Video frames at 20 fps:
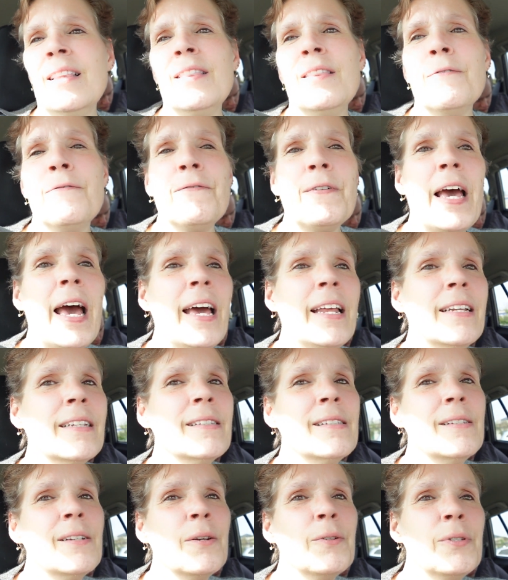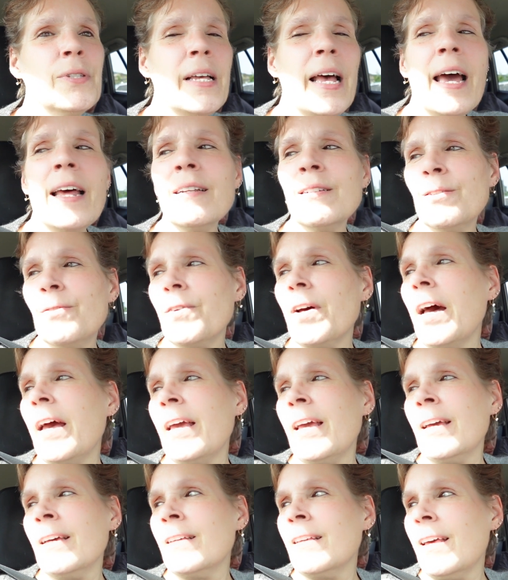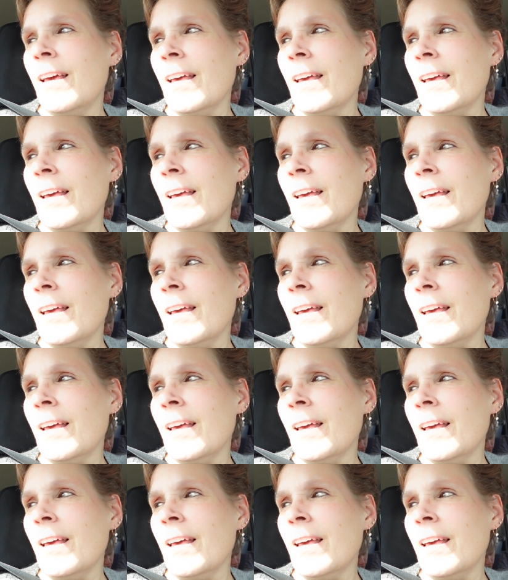The fat is so satisfying.